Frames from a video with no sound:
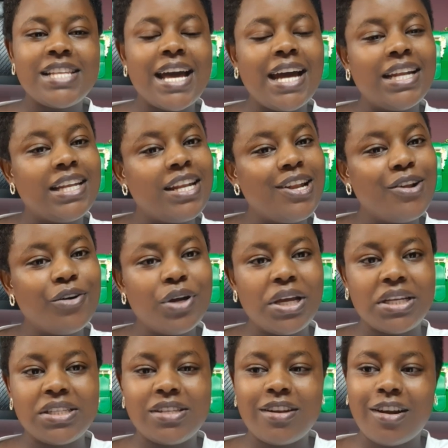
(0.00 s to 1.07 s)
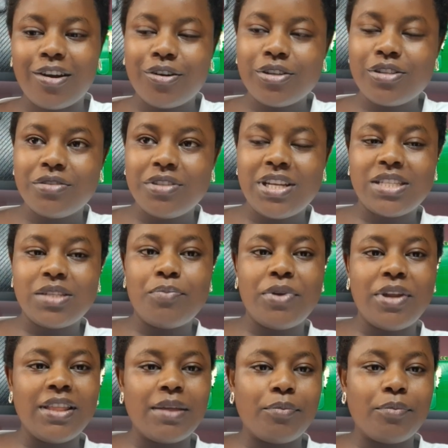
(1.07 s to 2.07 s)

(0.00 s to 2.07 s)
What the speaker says: at no extra cost. You just bring